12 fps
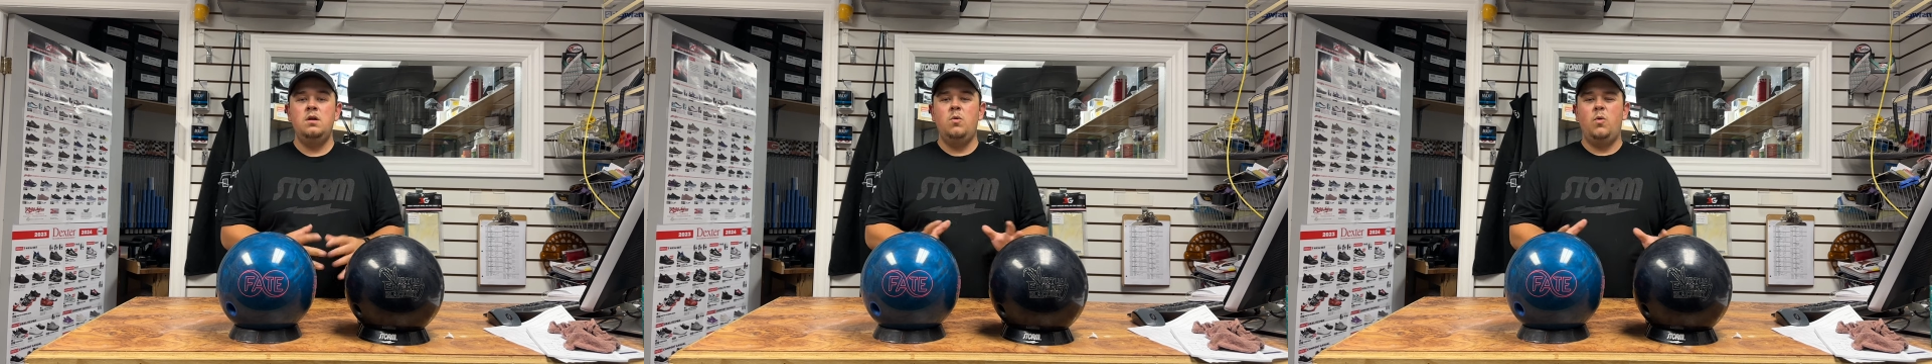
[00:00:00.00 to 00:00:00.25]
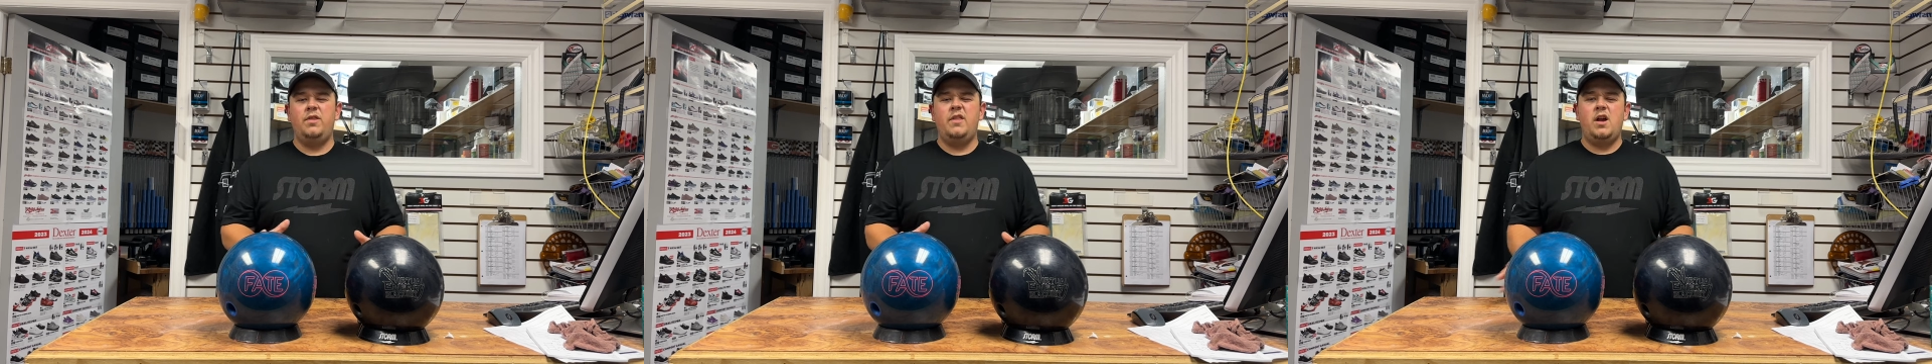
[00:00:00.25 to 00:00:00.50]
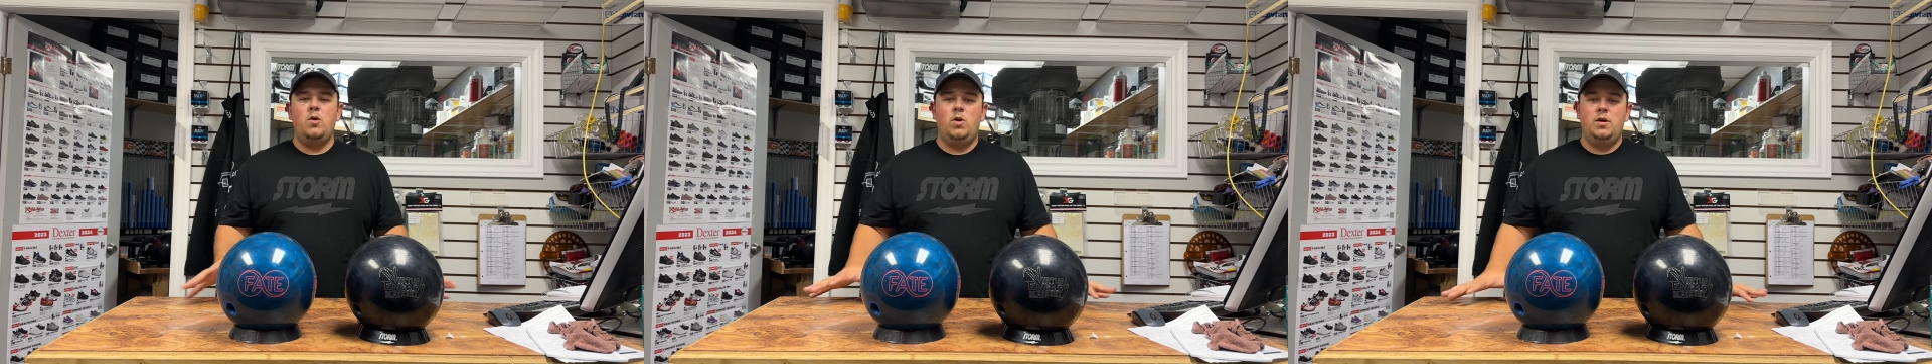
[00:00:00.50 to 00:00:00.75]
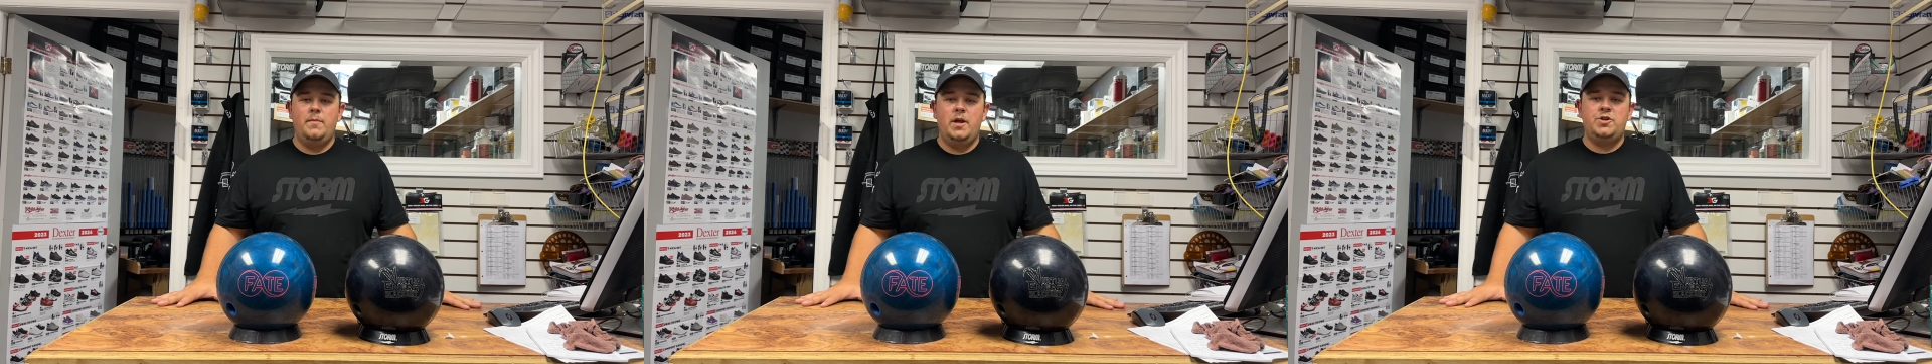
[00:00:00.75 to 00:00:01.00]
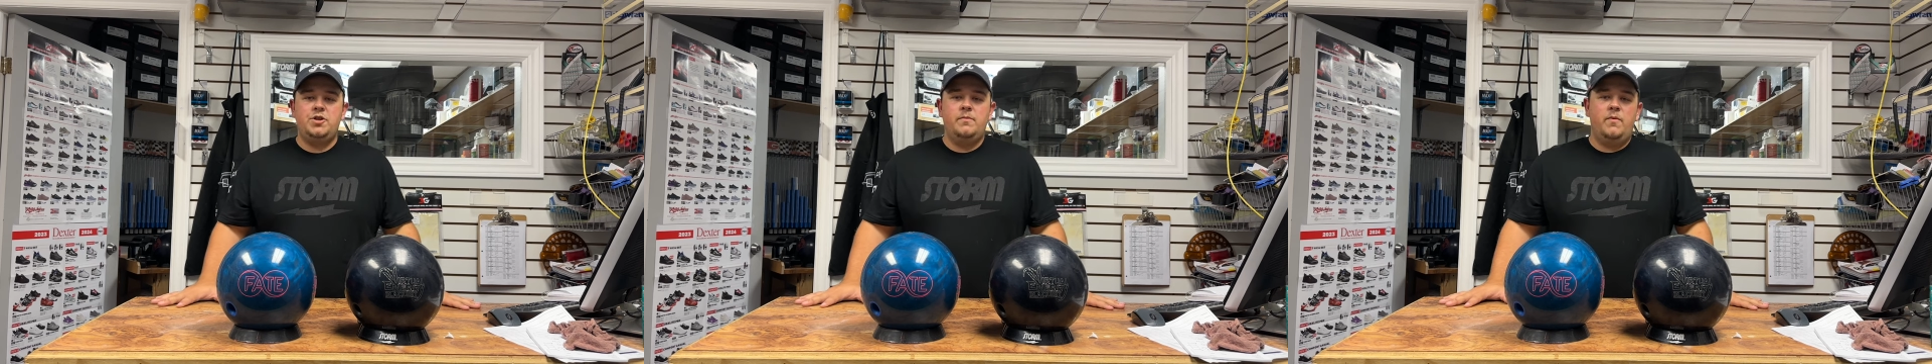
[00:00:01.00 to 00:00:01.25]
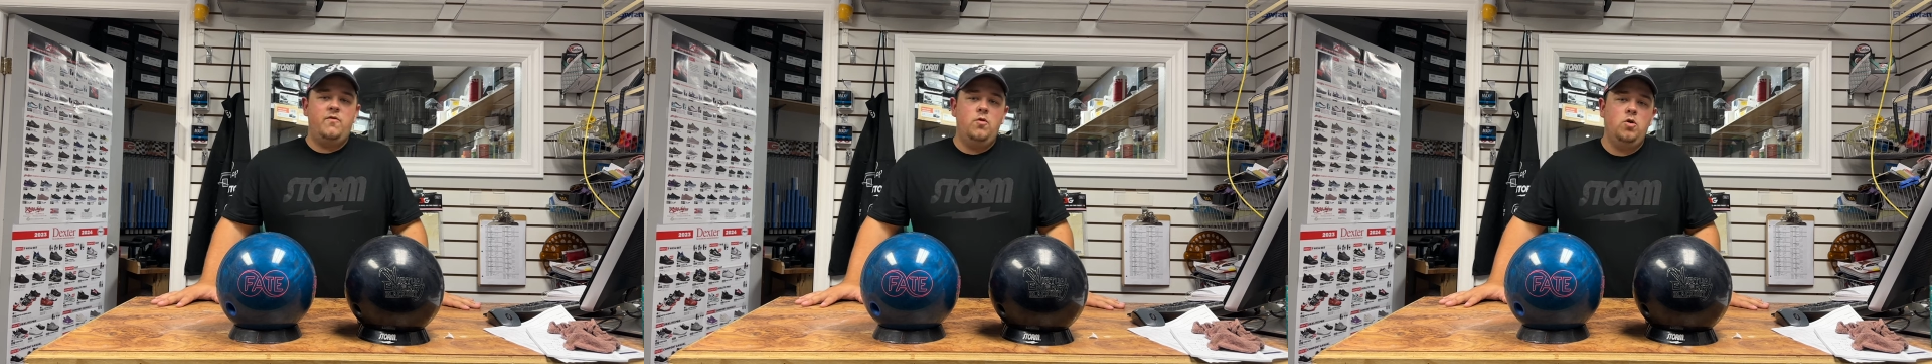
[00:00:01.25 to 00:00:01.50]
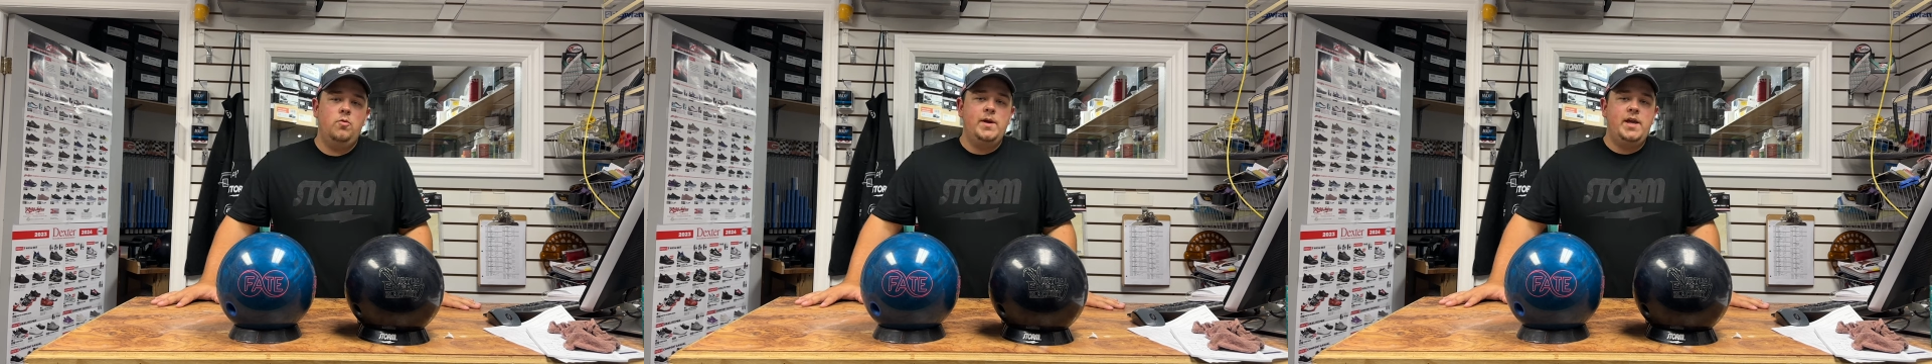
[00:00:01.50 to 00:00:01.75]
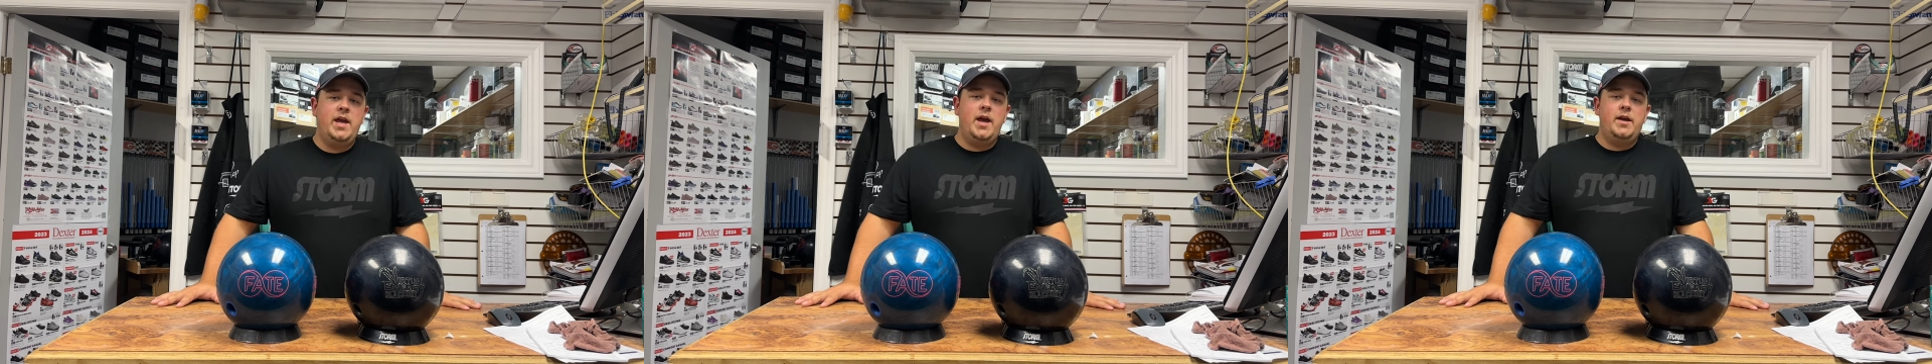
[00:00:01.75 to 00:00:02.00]
One thing I want to mention before we
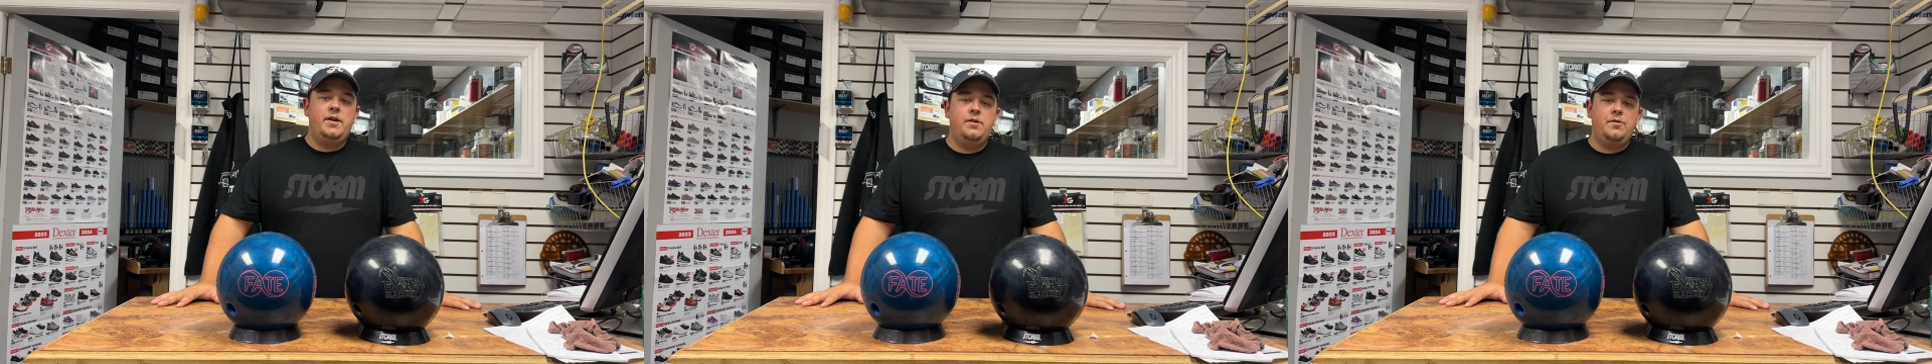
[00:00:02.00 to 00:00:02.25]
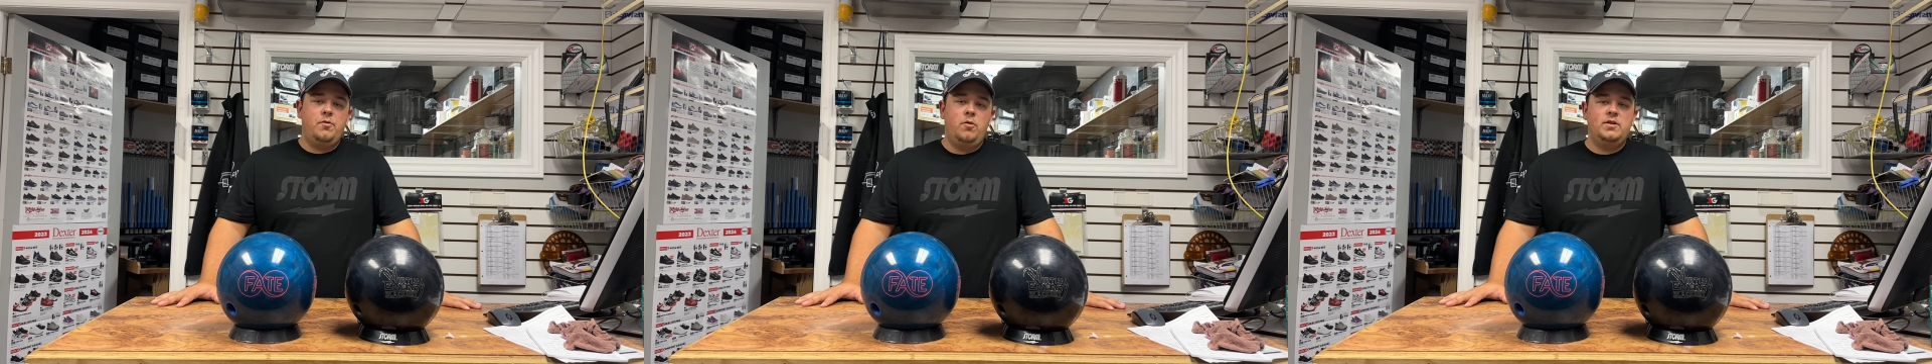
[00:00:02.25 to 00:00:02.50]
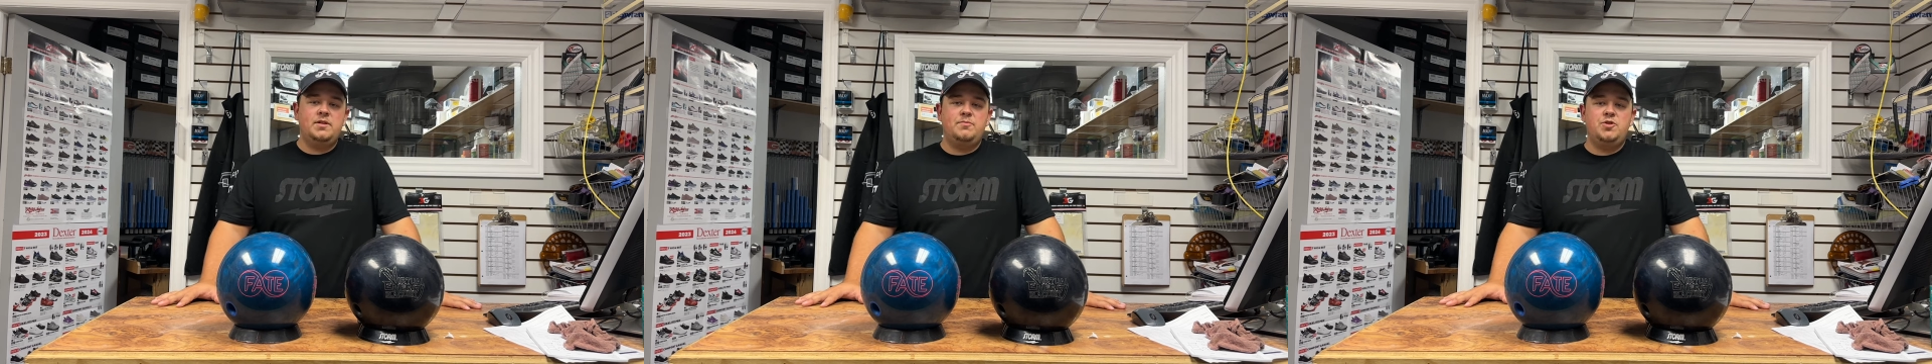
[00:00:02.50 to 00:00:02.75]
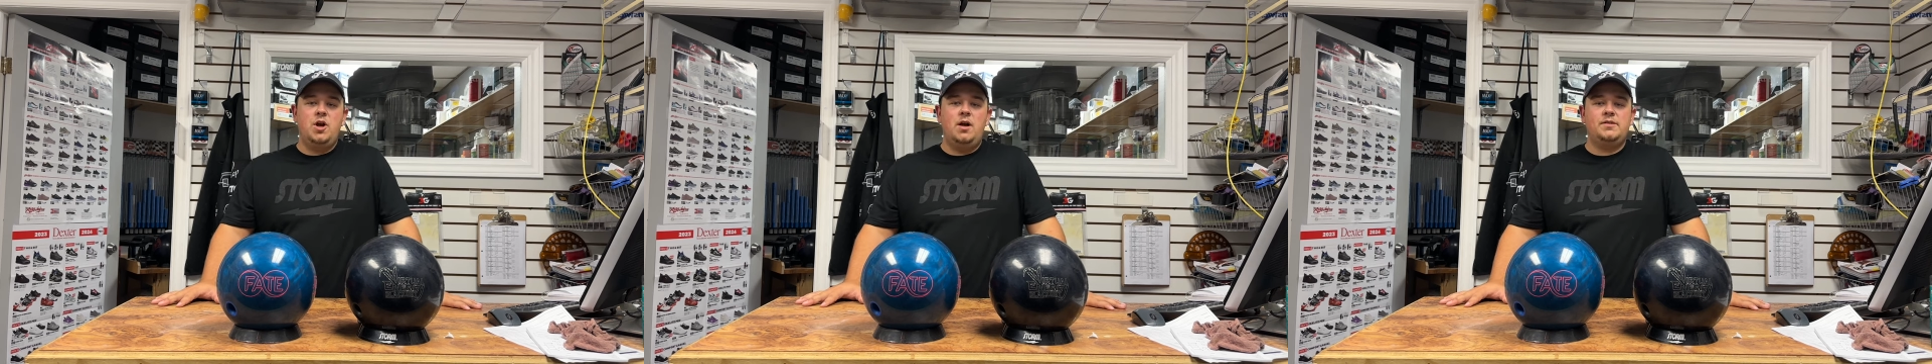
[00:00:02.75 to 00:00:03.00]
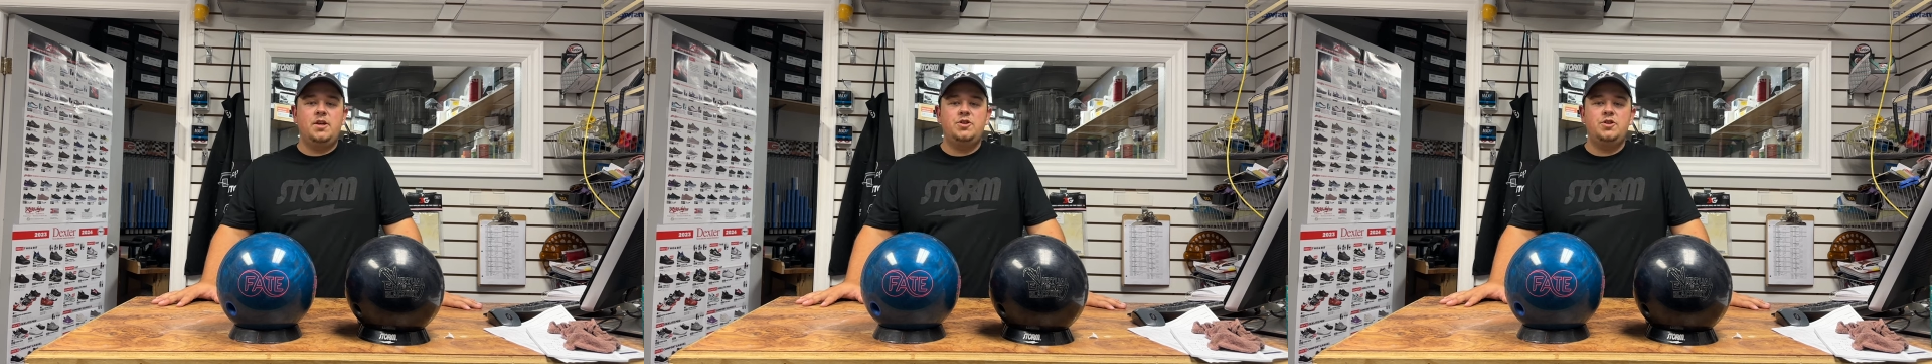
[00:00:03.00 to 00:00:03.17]
get into throwing some shots, I